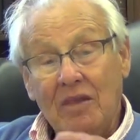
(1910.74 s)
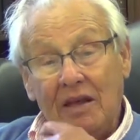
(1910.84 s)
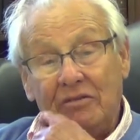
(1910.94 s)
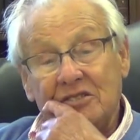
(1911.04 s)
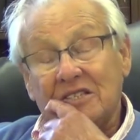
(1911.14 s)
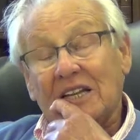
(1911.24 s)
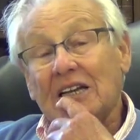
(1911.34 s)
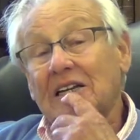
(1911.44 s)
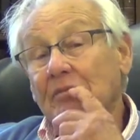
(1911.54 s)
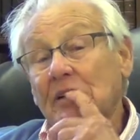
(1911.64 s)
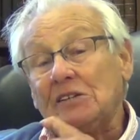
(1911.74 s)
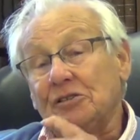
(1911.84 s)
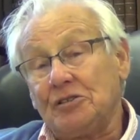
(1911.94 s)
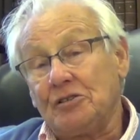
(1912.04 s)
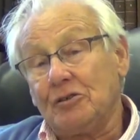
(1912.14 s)
he was telling me the
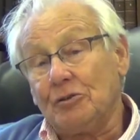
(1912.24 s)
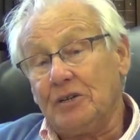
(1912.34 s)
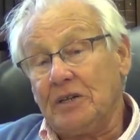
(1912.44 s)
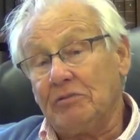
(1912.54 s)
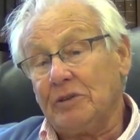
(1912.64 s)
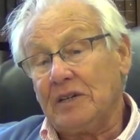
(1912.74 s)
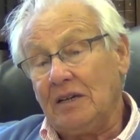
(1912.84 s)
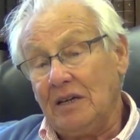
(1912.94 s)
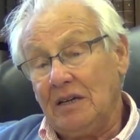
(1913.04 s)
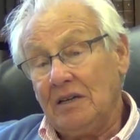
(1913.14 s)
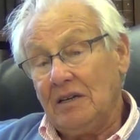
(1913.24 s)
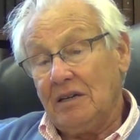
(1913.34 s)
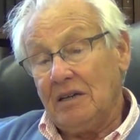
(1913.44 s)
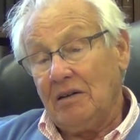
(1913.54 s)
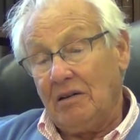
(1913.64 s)
story when
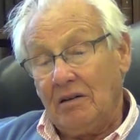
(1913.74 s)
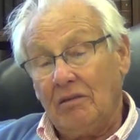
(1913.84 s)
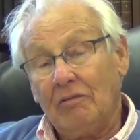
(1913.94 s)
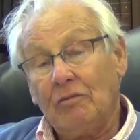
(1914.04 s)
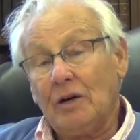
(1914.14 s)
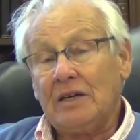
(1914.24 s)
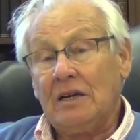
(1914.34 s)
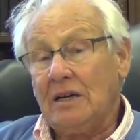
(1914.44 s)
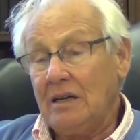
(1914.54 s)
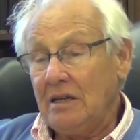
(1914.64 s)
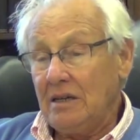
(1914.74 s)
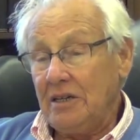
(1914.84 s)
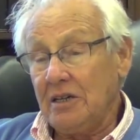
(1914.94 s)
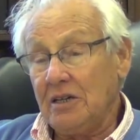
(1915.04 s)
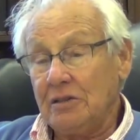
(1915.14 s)
one
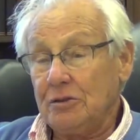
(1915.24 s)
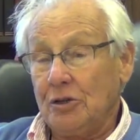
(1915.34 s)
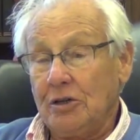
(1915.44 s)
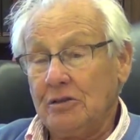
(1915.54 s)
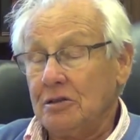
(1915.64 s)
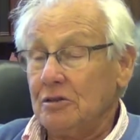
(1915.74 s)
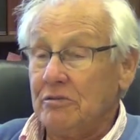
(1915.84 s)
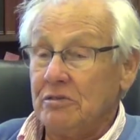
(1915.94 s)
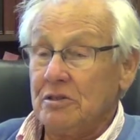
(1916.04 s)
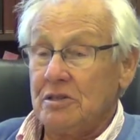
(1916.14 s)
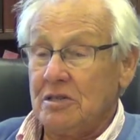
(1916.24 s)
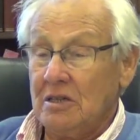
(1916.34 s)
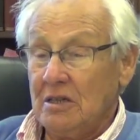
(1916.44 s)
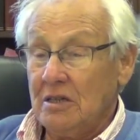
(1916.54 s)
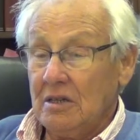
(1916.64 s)
young doctor was
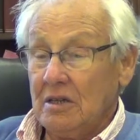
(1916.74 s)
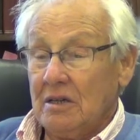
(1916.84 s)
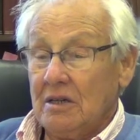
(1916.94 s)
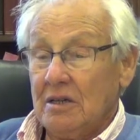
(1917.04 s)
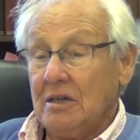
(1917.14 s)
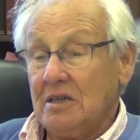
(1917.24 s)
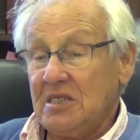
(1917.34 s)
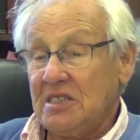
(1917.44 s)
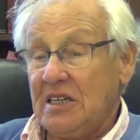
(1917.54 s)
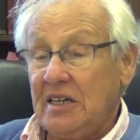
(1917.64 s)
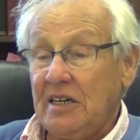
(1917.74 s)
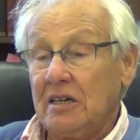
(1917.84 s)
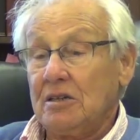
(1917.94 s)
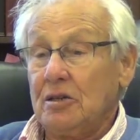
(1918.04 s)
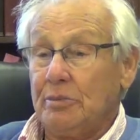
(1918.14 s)

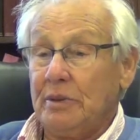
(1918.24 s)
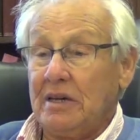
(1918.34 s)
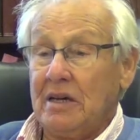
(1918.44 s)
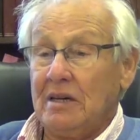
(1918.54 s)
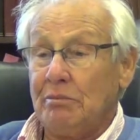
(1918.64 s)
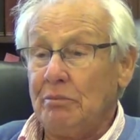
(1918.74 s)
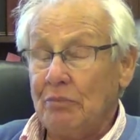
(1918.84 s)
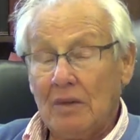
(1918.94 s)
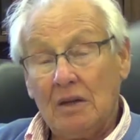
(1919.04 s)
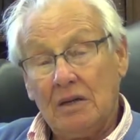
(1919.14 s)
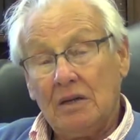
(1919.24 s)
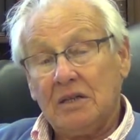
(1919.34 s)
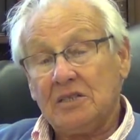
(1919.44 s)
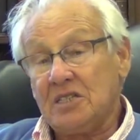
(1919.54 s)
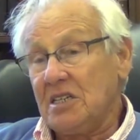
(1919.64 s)
seeking to become
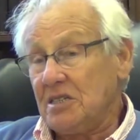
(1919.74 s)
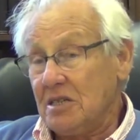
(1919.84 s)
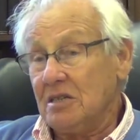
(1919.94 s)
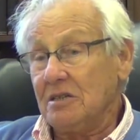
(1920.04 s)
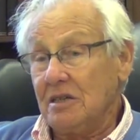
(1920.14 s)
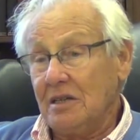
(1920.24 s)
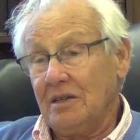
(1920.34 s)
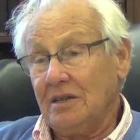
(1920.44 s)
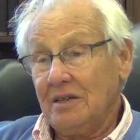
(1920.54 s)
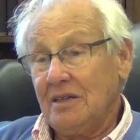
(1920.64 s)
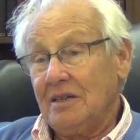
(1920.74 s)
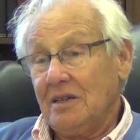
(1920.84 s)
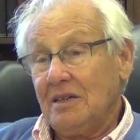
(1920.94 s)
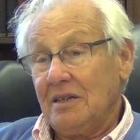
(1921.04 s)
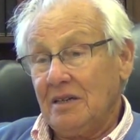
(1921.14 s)
assistant
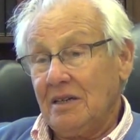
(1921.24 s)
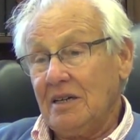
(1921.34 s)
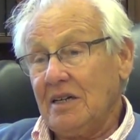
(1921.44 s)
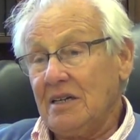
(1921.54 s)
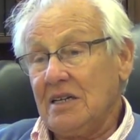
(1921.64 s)
in